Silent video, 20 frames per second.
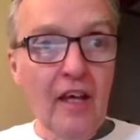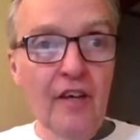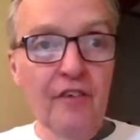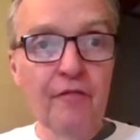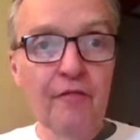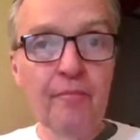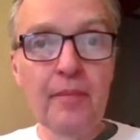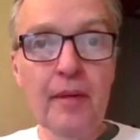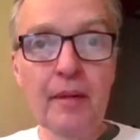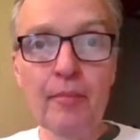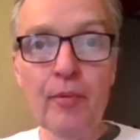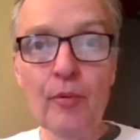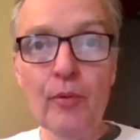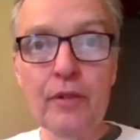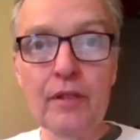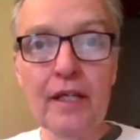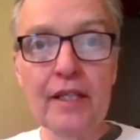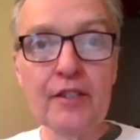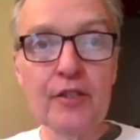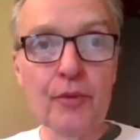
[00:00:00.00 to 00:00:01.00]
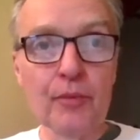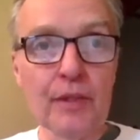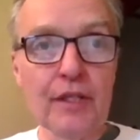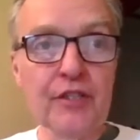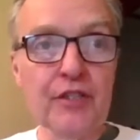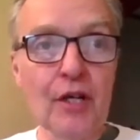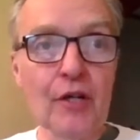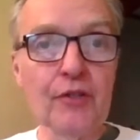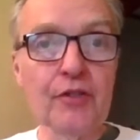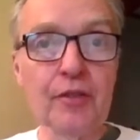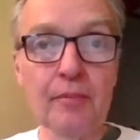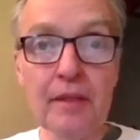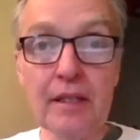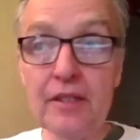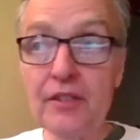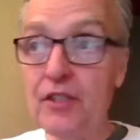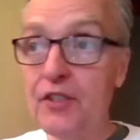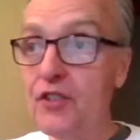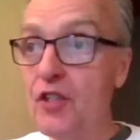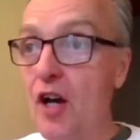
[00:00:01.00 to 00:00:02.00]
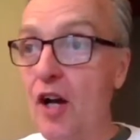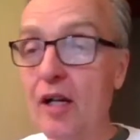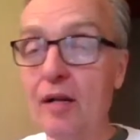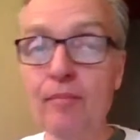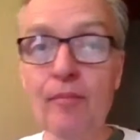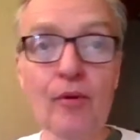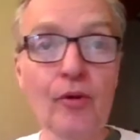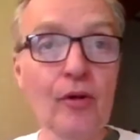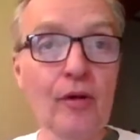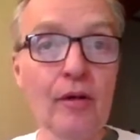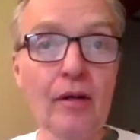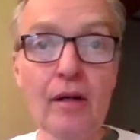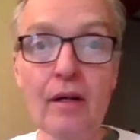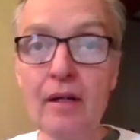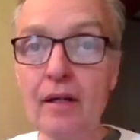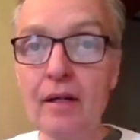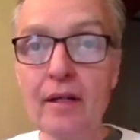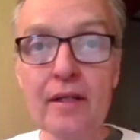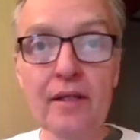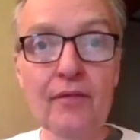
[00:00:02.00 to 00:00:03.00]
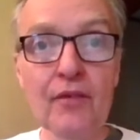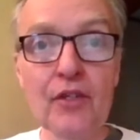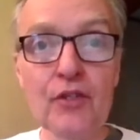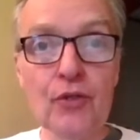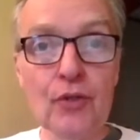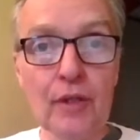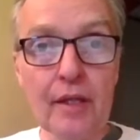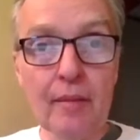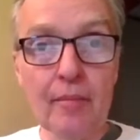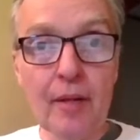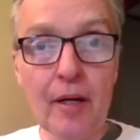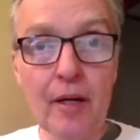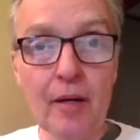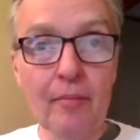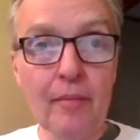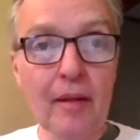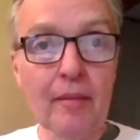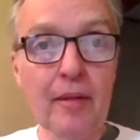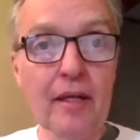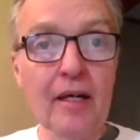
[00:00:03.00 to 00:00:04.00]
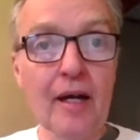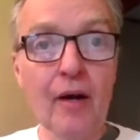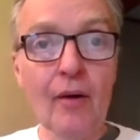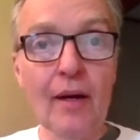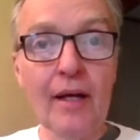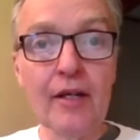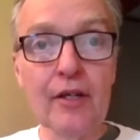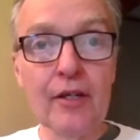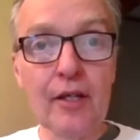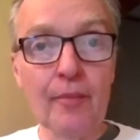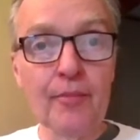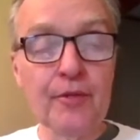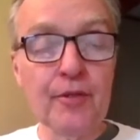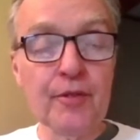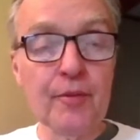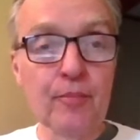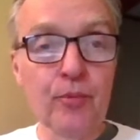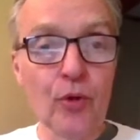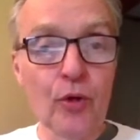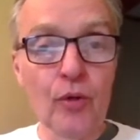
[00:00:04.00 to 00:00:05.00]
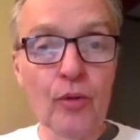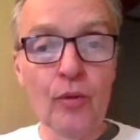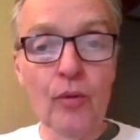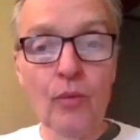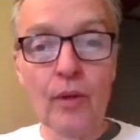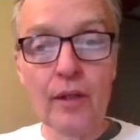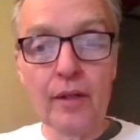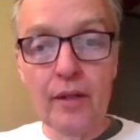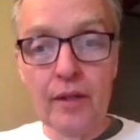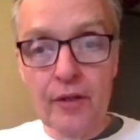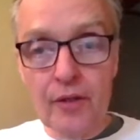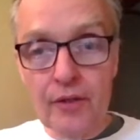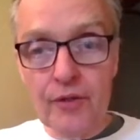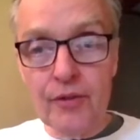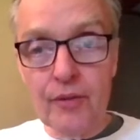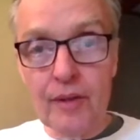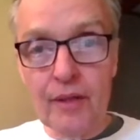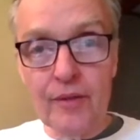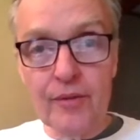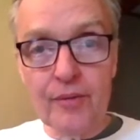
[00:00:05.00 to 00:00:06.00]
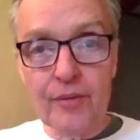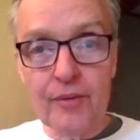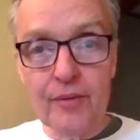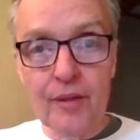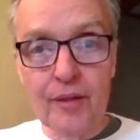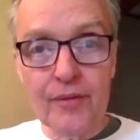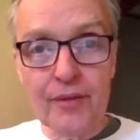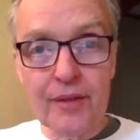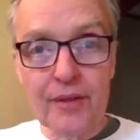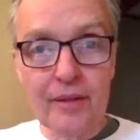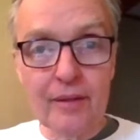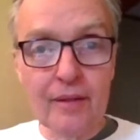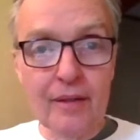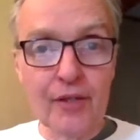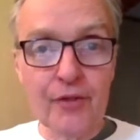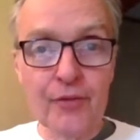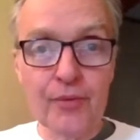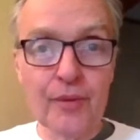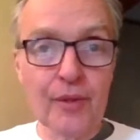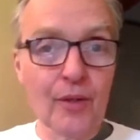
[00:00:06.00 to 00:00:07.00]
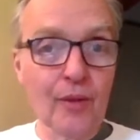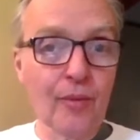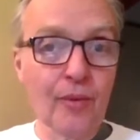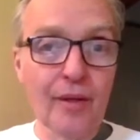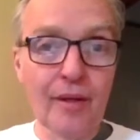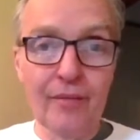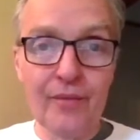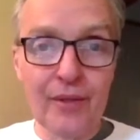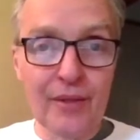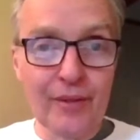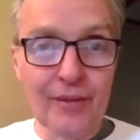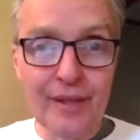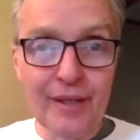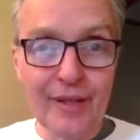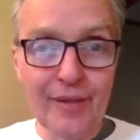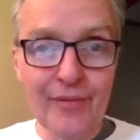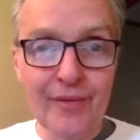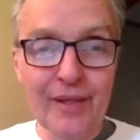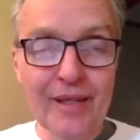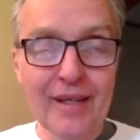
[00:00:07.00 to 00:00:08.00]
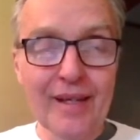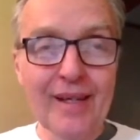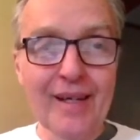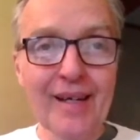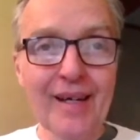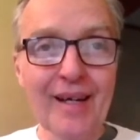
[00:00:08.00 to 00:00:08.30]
if people would like to reach out to me to talk more individually about maybe how I could help support what you're doing throughout the country or wherever you live,